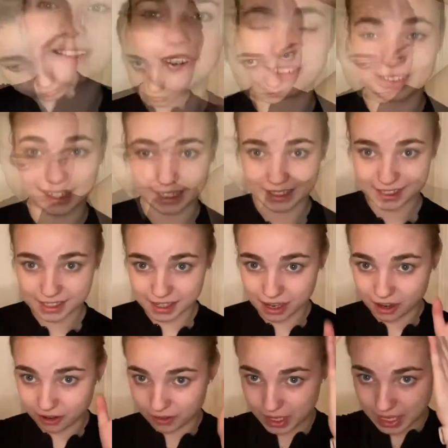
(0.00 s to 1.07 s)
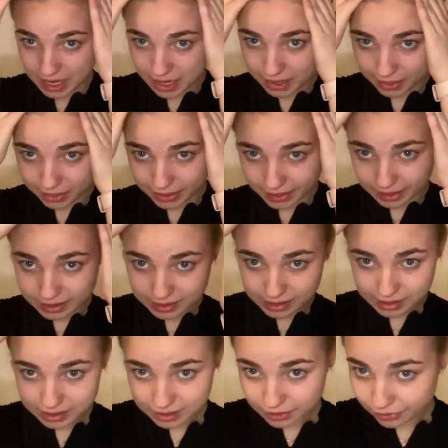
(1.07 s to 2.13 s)
Okay, so this
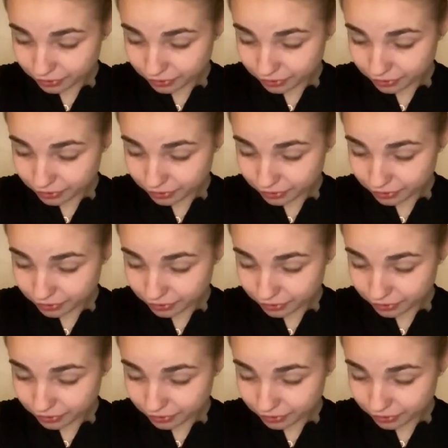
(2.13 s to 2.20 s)
is the